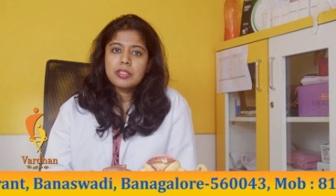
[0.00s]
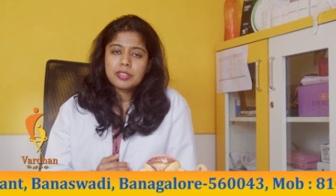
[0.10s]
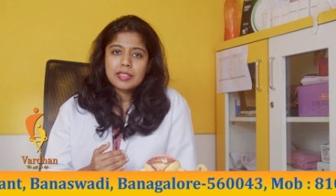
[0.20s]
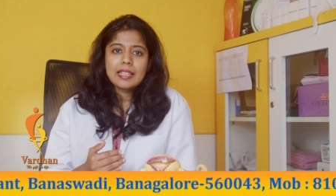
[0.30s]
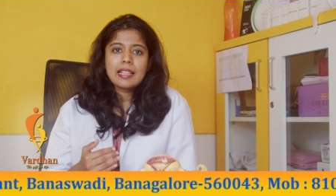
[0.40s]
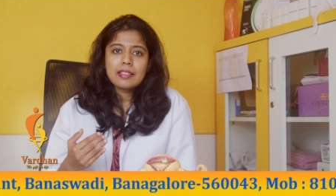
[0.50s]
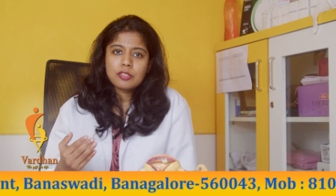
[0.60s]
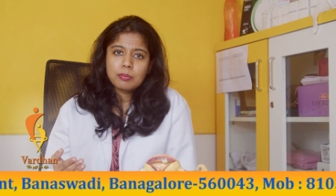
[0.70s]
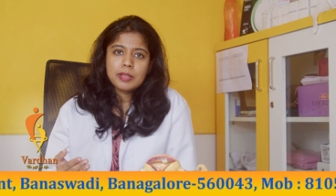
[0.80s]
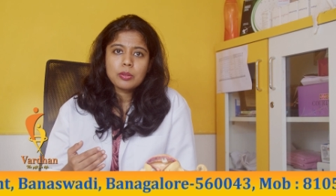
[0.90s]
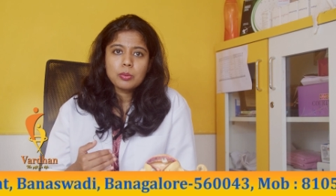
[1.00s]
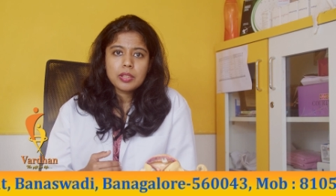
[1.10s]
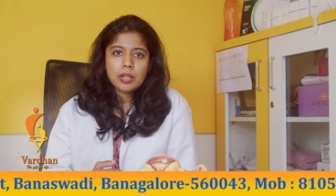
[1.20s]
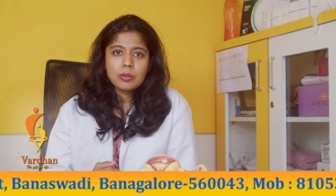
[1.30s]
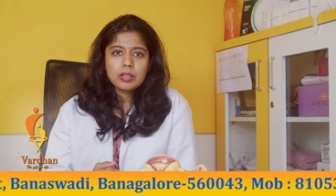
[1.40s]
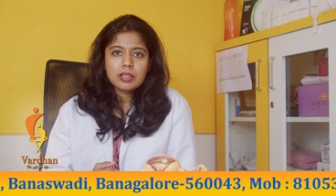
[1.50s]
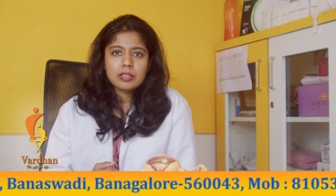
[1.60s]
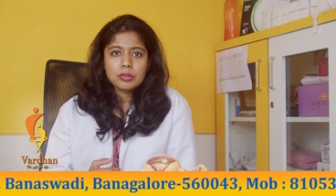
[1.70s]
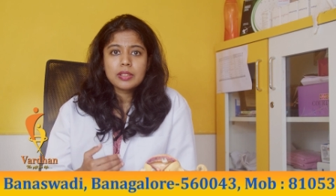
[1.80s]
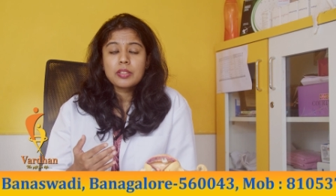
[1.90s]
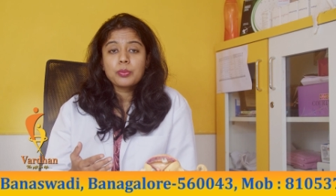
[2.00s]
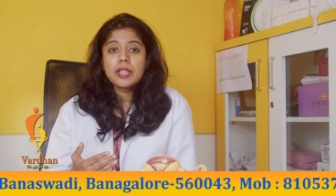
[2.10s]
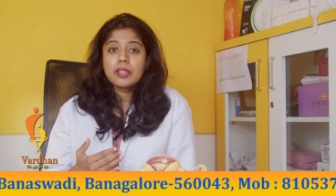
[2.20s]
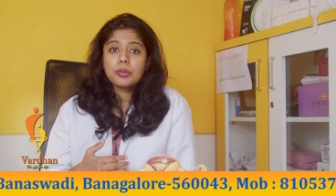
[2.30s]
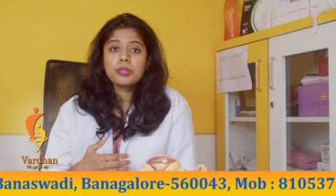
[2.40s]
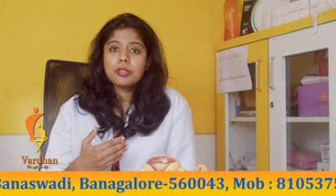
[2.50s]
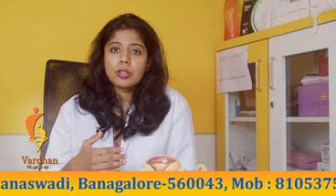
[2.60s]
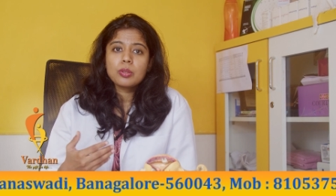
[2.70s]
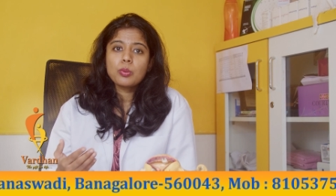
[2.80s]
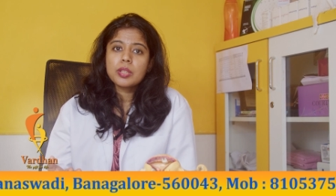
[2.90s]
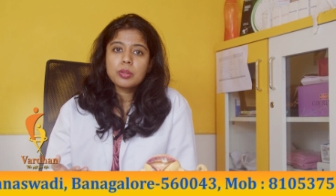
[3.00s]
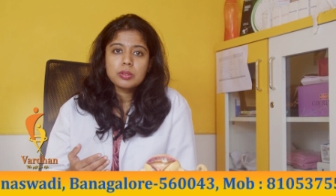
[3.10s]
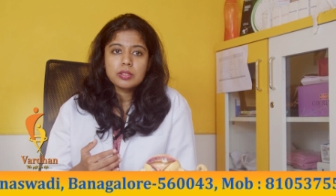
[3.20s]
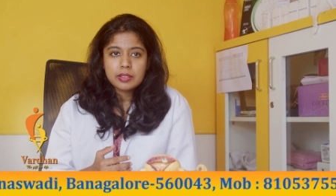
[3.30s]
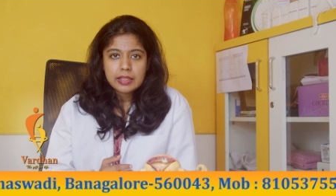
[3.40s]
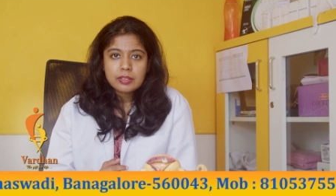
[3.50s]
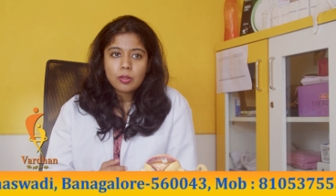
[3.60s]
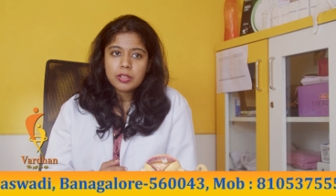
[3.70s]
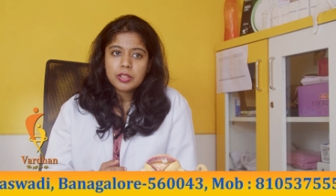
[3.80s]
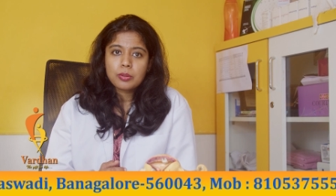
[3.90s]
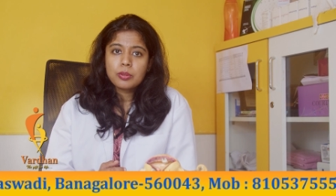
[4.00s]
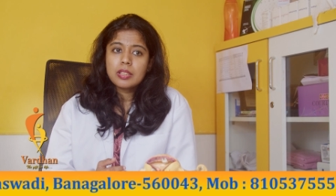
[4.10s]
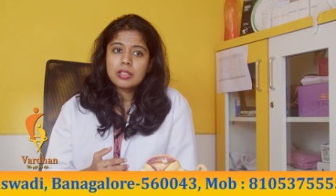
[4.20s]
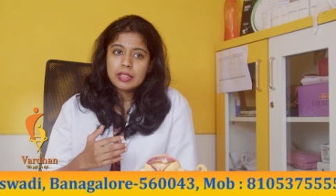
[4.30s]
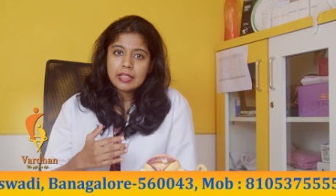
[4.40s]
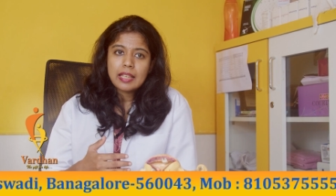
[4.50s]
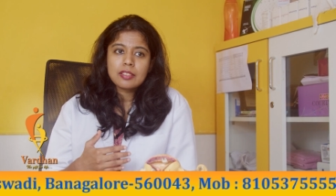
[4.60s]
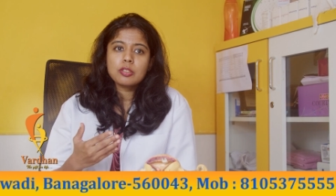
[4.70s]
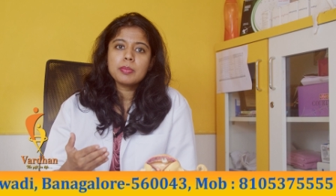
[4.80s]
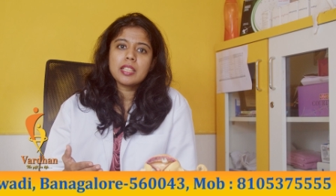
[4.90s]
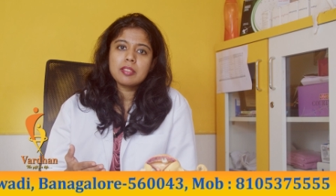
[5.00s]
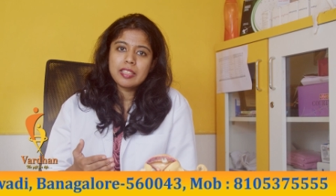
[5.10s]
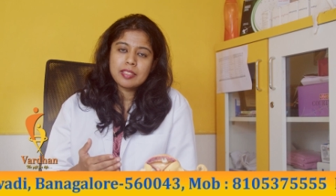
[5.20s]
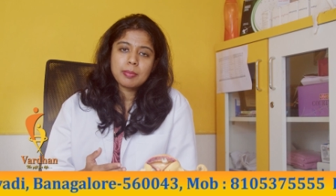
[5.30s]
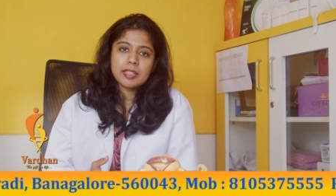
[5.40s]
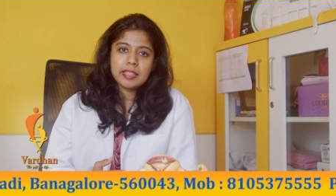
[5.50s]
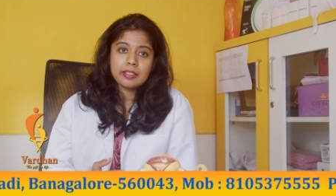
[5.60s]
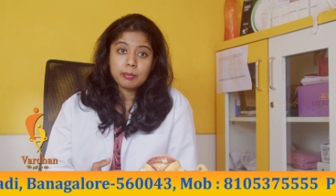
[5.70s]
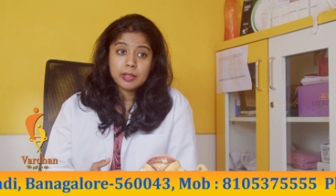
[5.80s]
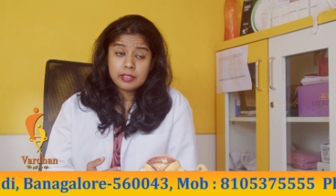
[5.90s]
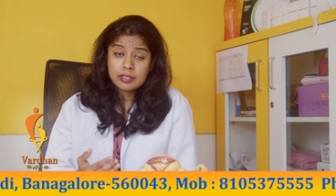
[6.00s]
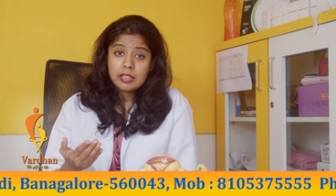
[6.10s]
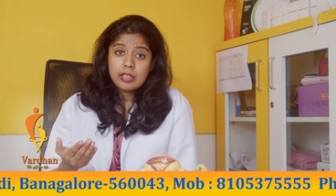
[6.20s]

So that has to be ruled out. So that's why you should not go and do this test on your own. It has to be advised by the experts.